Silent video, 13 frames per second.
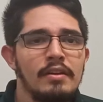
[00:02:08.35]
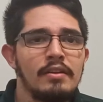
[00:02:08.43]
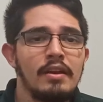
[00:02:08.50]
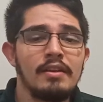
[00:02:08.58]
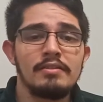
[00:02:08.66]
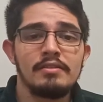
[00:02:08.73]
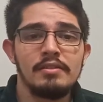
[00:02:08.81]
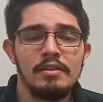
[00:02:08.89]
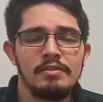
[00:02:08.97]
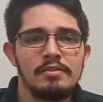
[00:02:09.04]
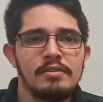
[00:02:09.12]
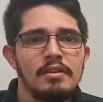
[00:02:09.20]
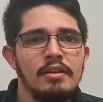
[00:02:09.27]
He has
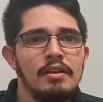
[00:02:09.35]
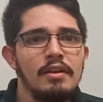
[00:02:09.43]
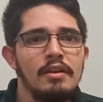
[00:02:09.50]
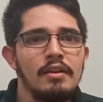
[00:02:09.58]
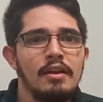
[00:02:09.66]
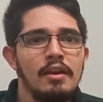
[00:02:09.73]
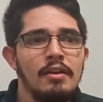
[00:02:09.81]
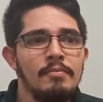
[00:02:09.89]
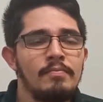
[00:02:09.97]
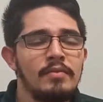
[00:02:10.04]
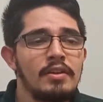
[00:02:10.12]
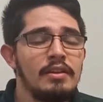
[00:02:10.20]
changed, and